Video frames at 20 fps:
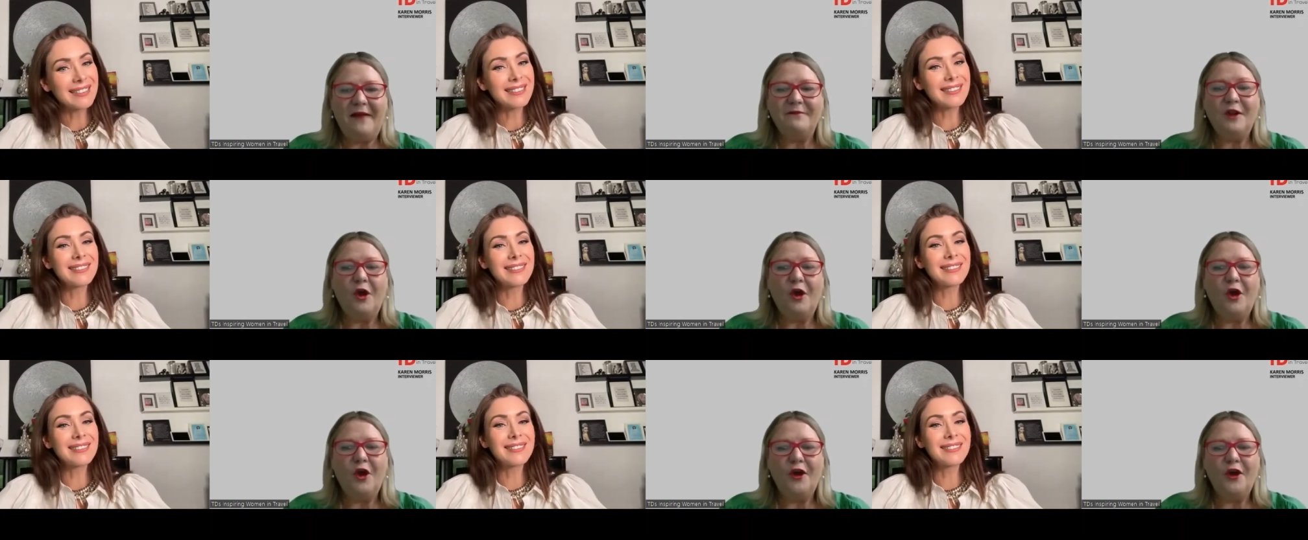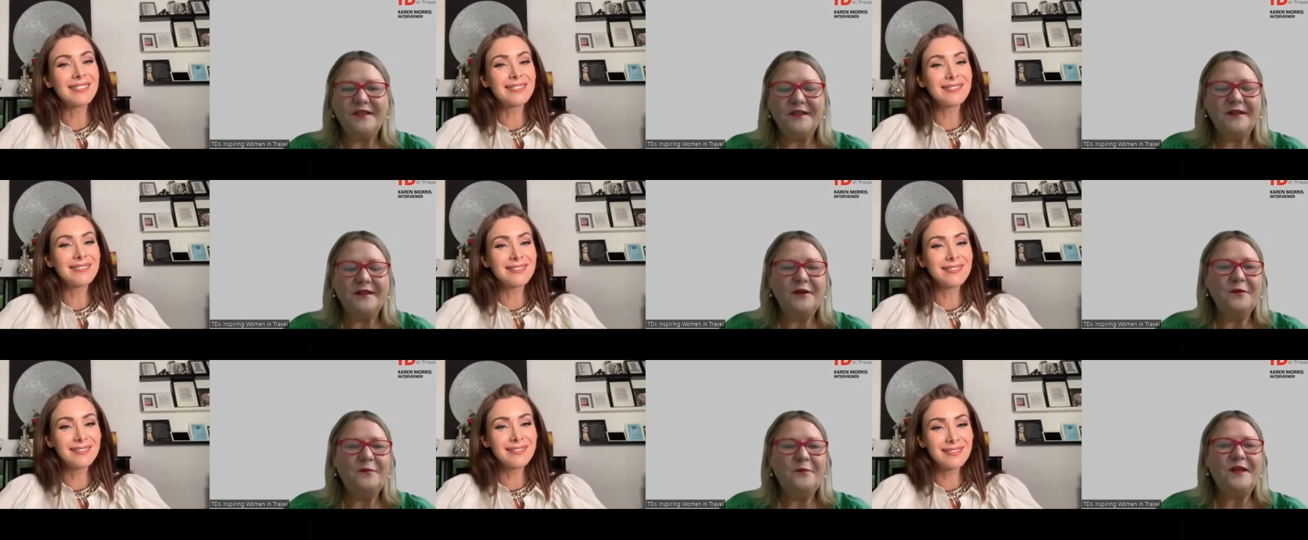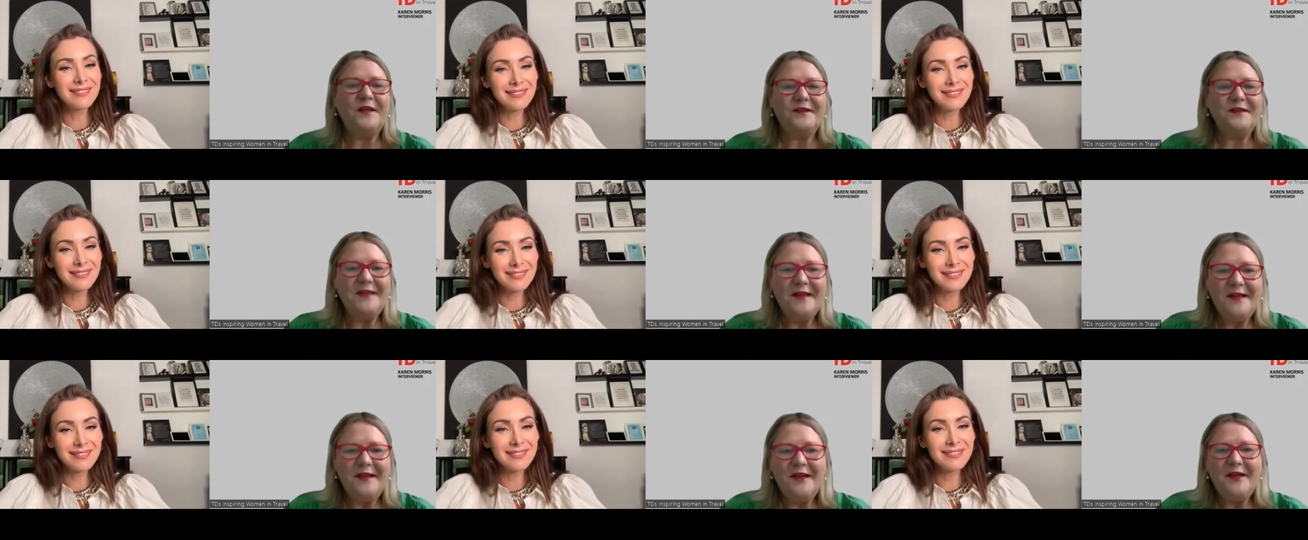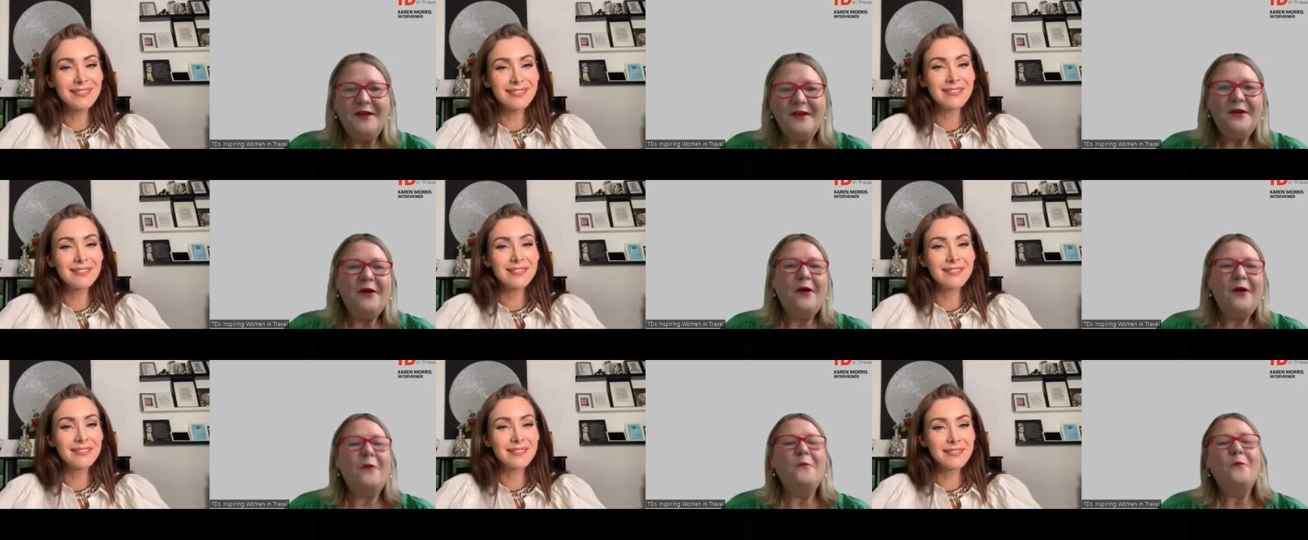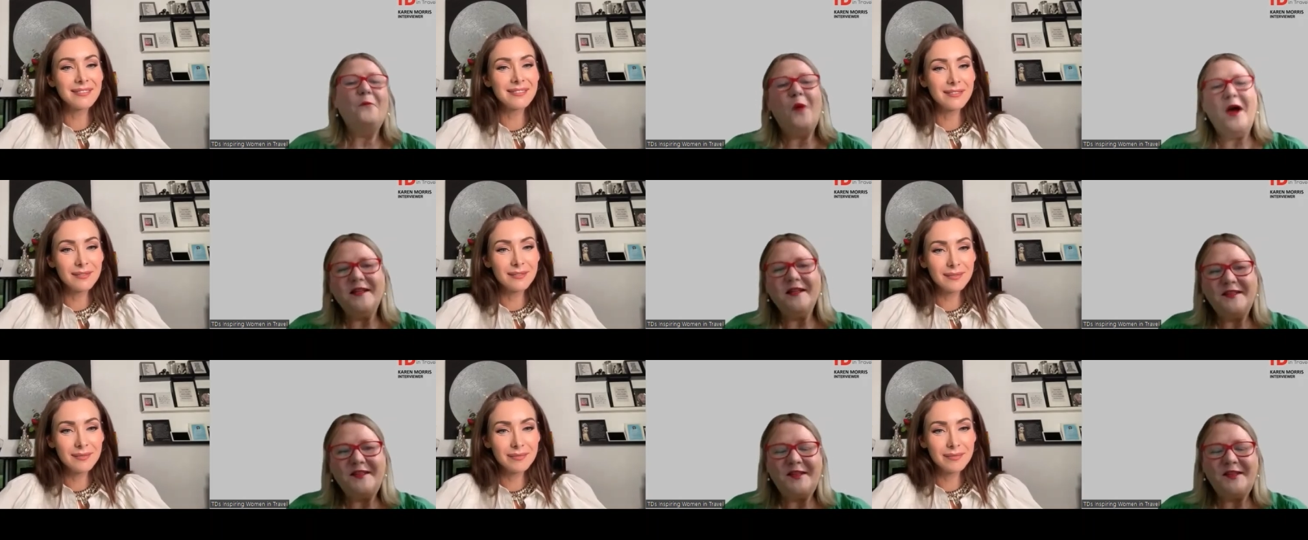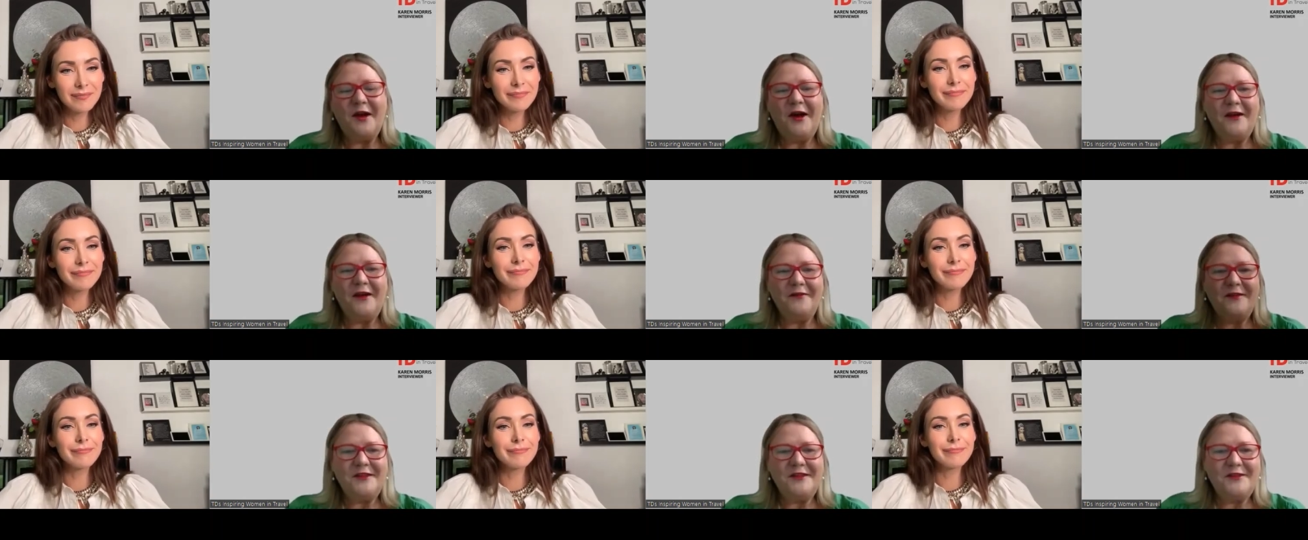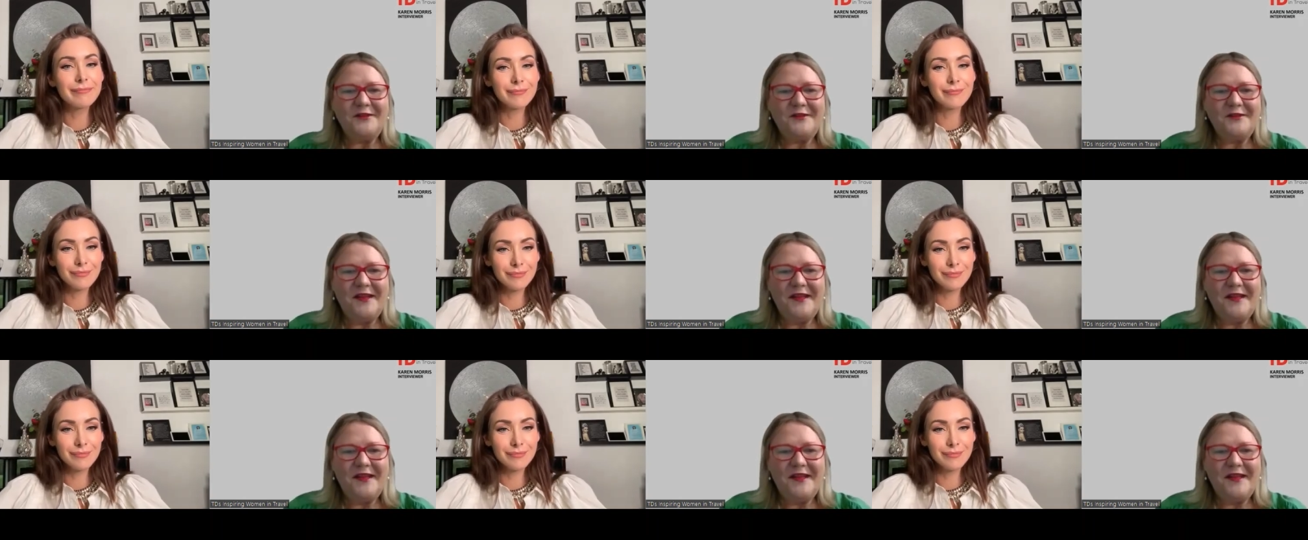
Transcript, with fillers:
Speaker 1: have learned a little bit on one side of this